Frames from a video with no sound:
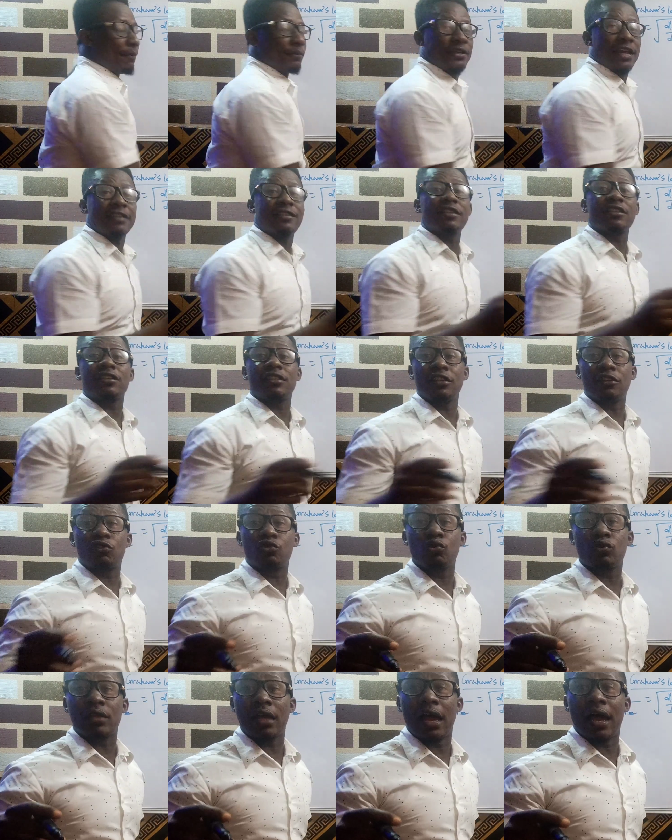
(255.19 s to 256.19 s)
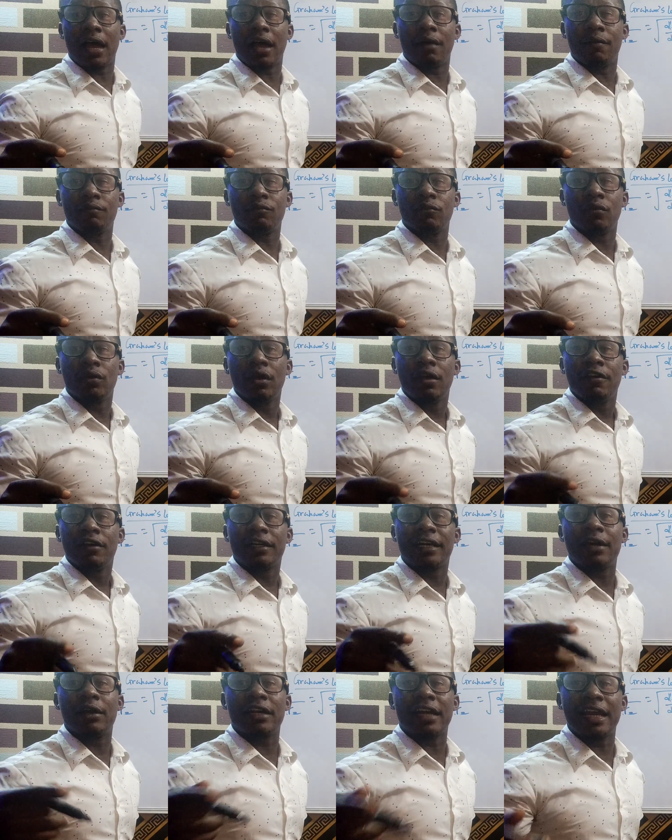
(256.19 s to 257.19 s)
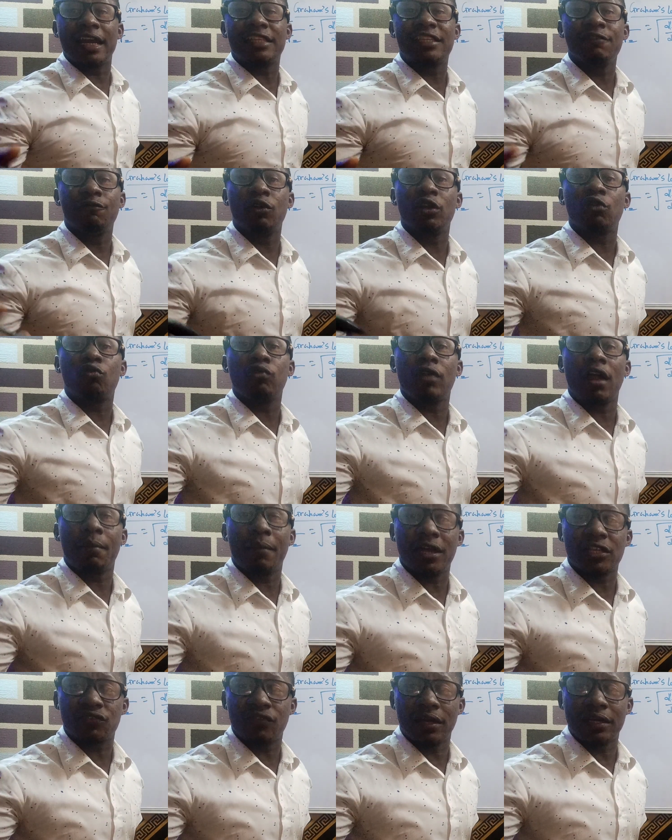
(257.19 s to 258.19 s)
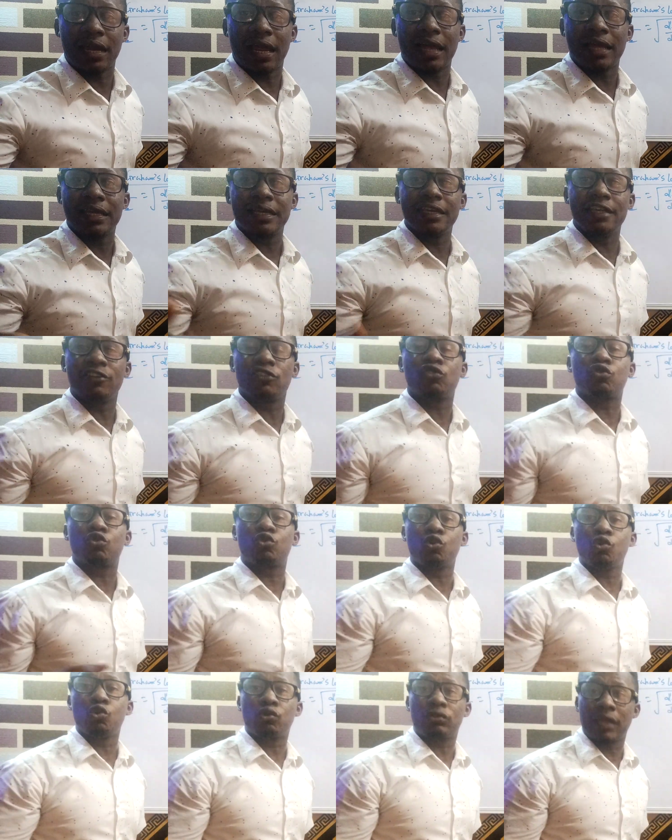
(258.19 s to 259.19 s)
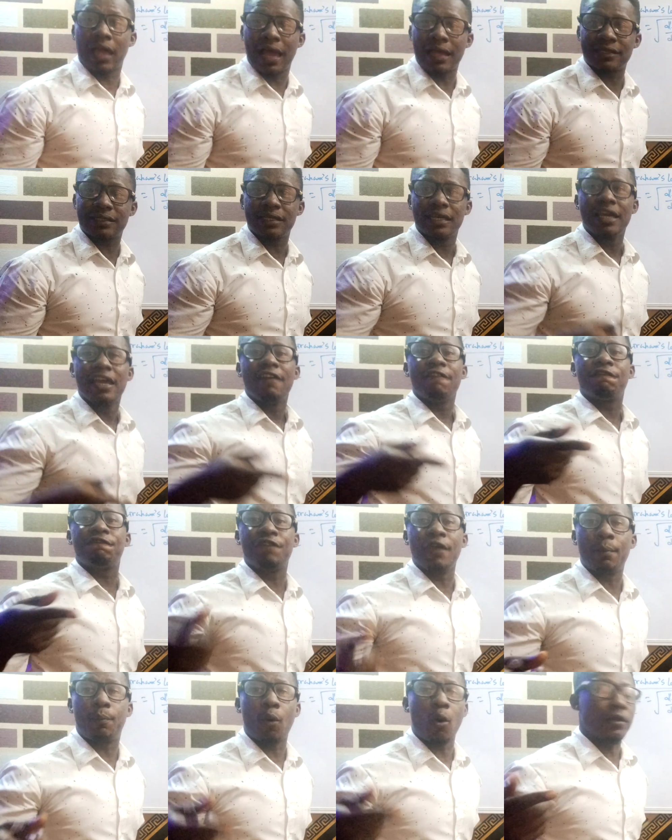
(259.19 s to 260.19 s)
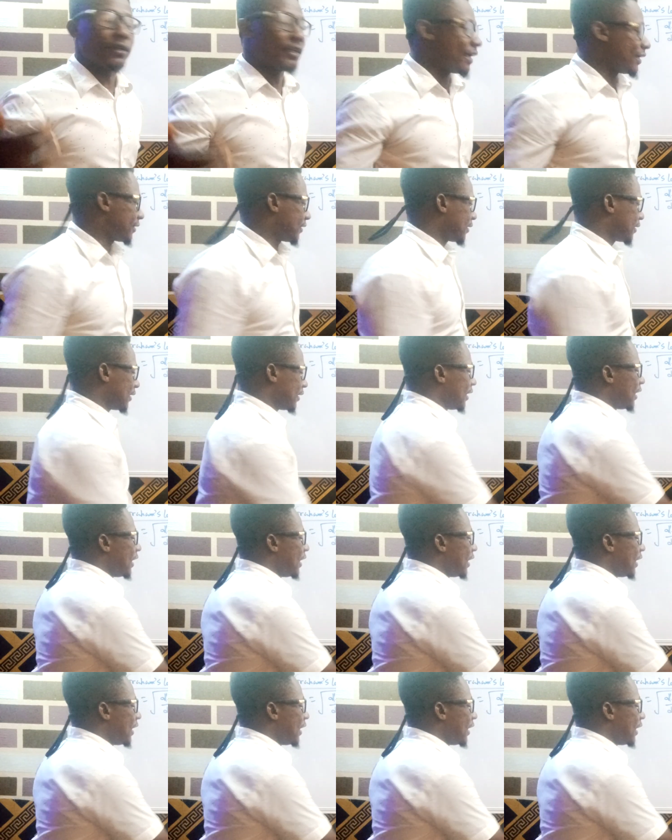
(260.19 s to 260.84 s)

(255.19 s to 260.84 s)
Density is 2 relative molecular mass rather is 2 times vapor density.